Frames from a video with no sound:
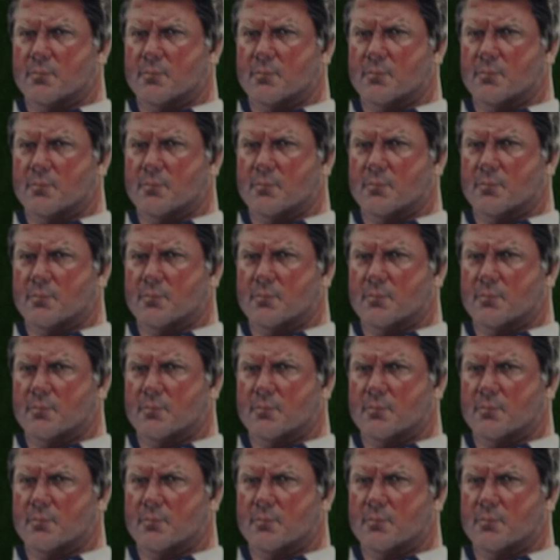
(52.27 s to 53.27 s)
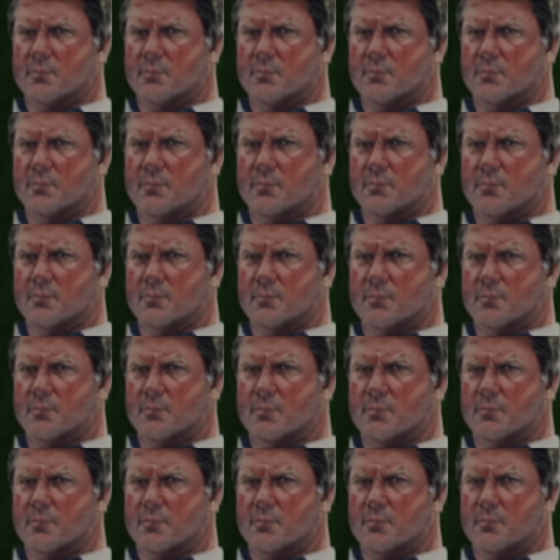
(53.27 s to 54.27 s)

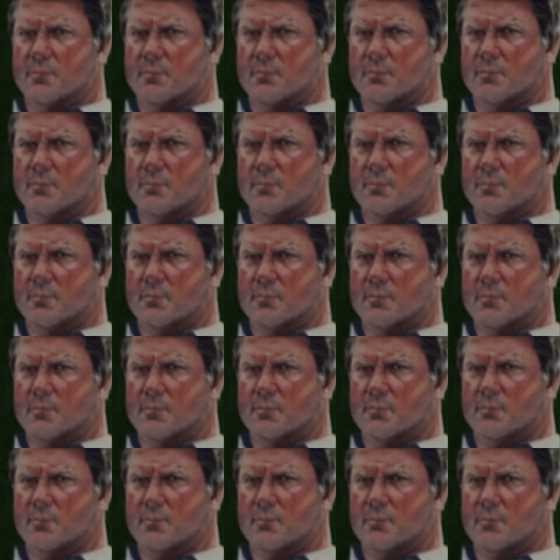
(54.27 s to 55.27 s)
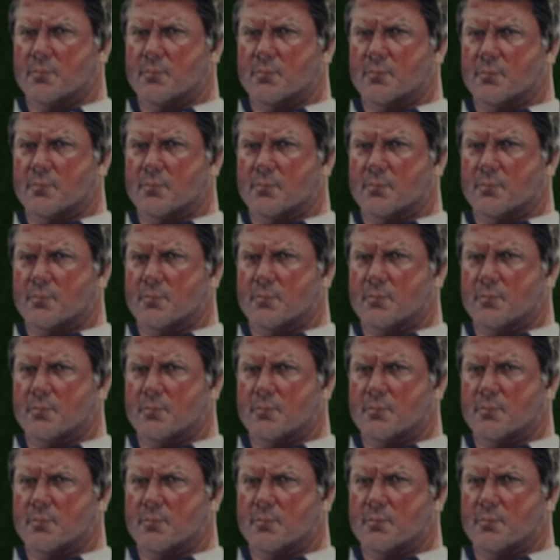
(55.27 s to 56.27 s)

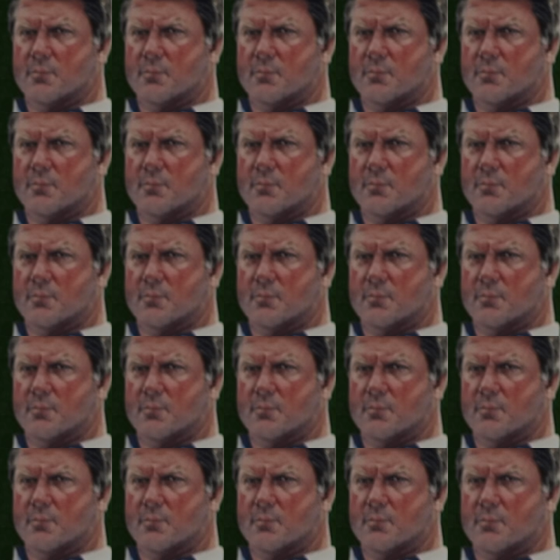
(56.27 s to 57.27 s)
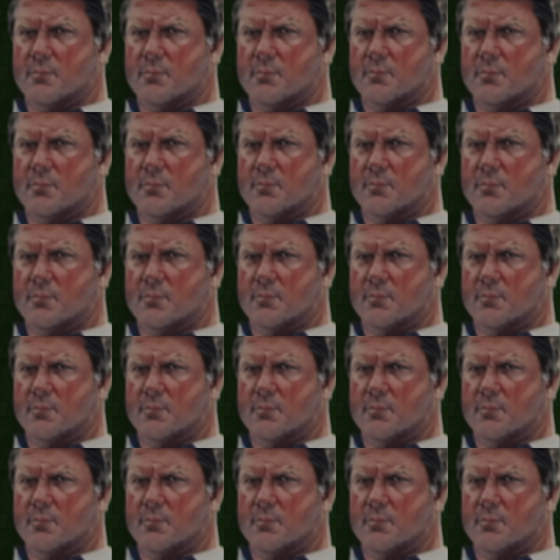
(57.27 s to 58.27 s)

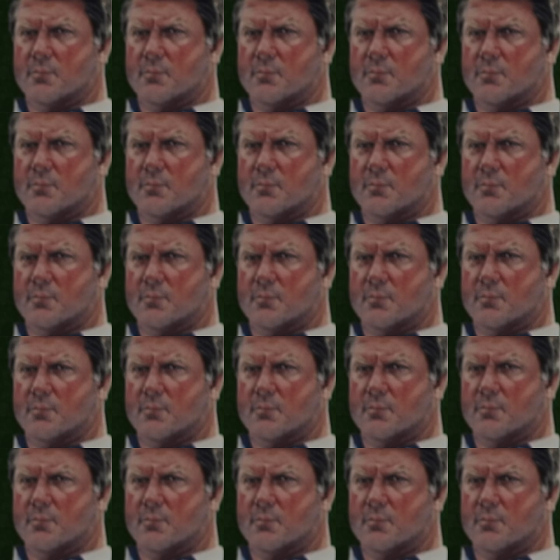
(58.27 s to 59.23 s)
(silent)